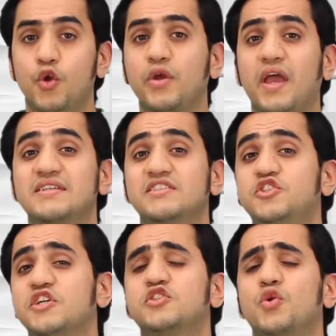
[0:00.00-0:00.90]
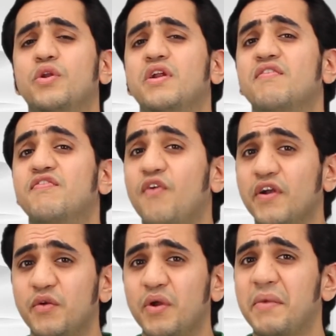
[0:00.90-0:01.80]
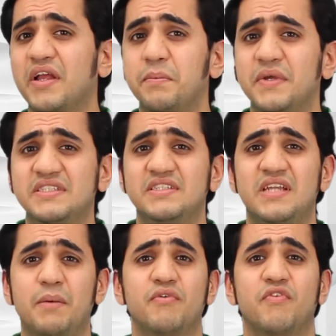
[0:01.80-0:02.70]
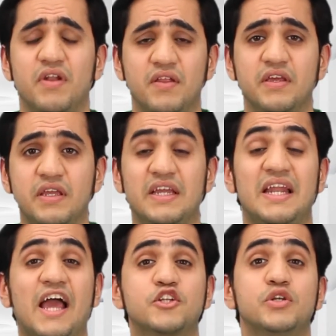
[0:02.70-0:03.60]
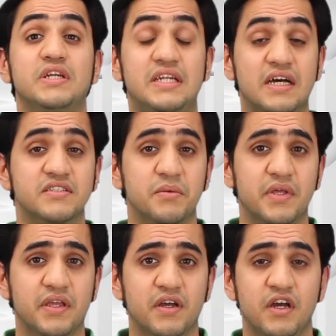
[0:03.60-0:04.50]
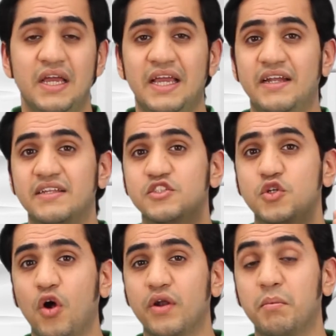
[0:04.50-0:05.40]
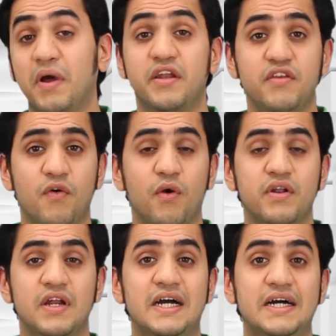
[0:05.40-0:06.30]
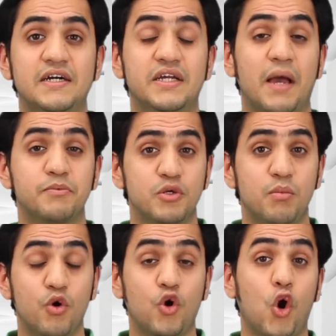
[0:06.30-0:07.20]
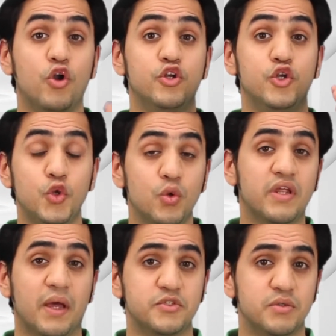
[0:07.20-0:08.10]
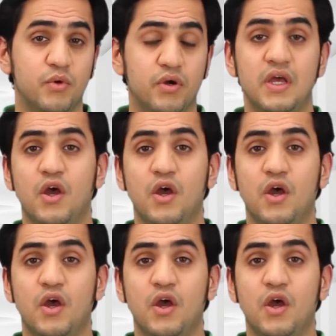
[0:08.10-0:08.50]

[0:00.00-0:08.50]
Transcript: Nokia hasn't just thrown in a 41 megapixel snapper for nothing. It actually does something here. It has got by default a capture mode called dual capture mode.